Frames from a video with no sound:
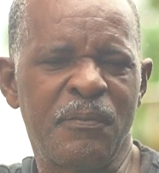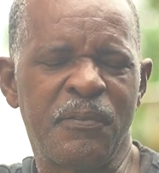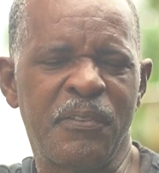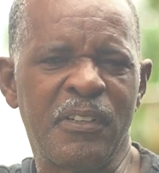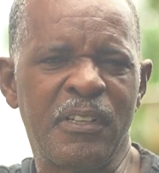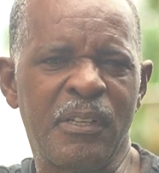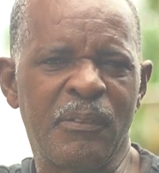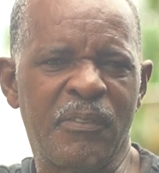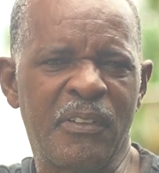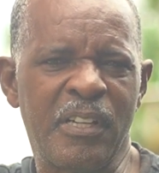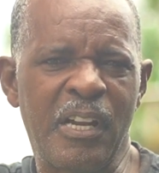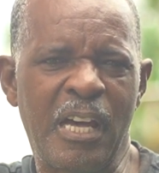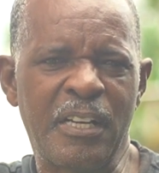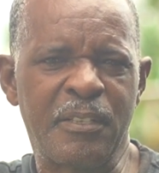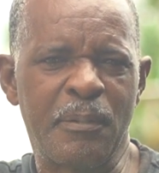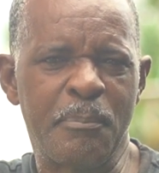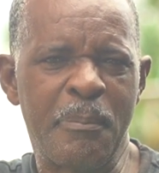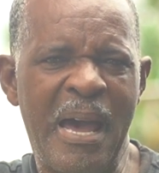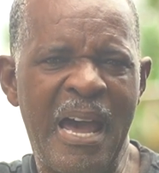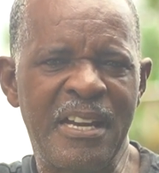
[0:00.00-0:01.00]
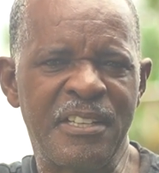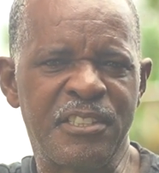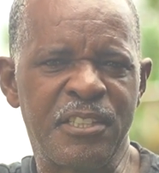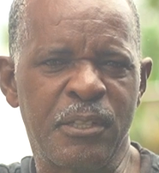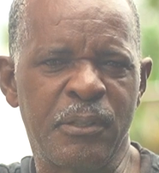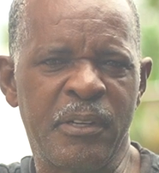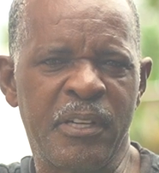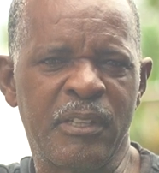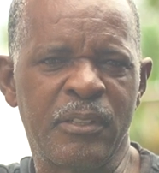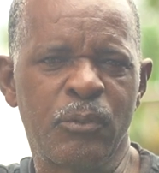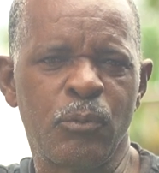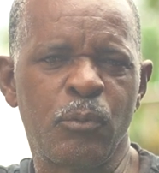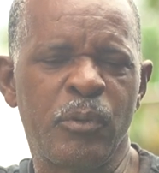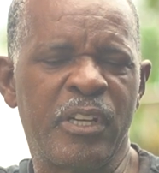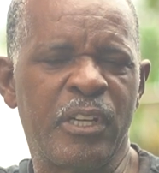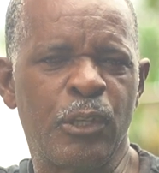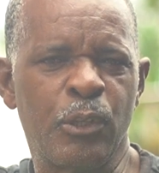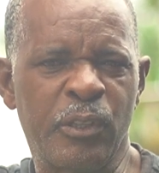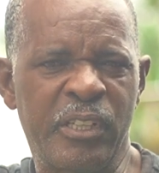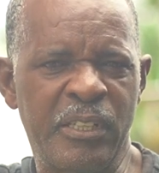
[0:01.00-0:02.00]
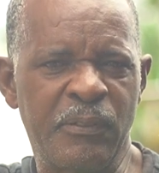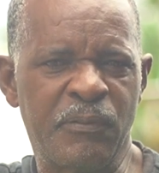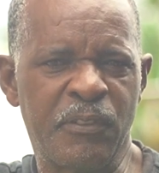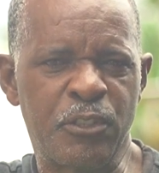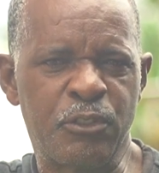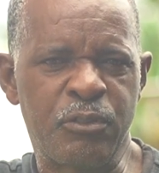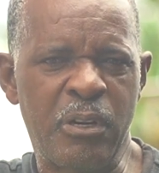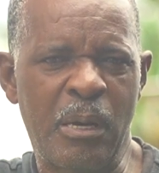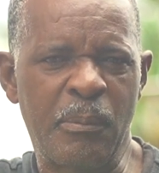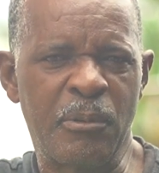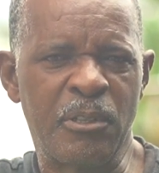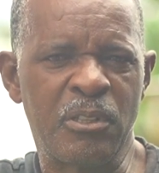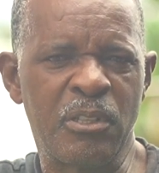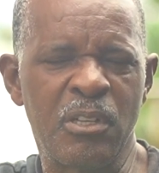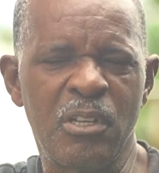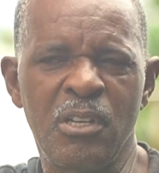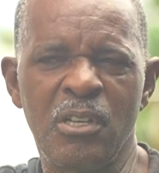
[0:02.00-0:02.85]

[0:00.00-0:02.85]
full of a lot of bacteria. We're looking for trouble.